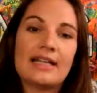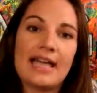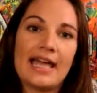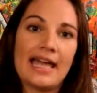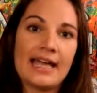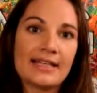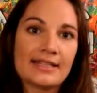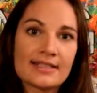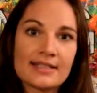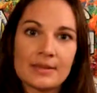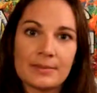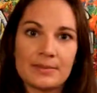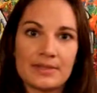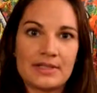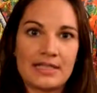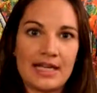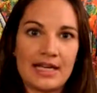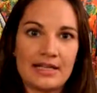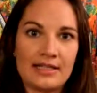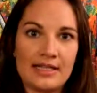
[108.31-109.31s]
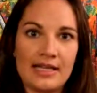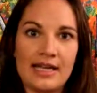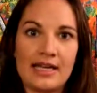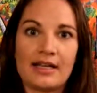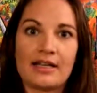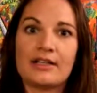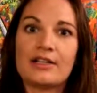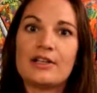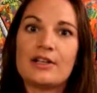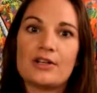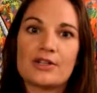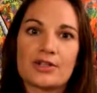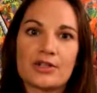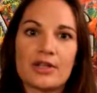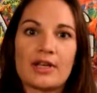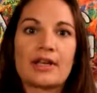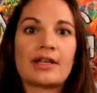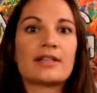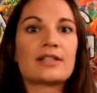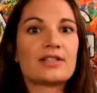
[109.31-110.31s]
and some standing, so
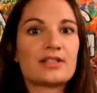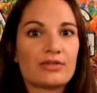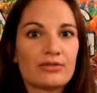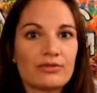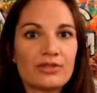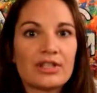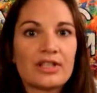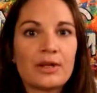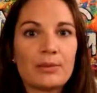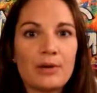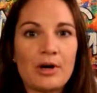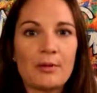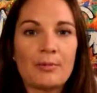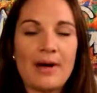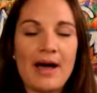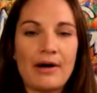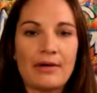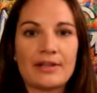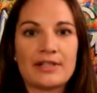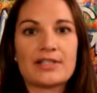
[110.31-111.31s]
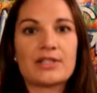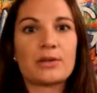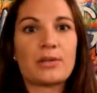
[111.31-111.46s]
that it's really well balanced,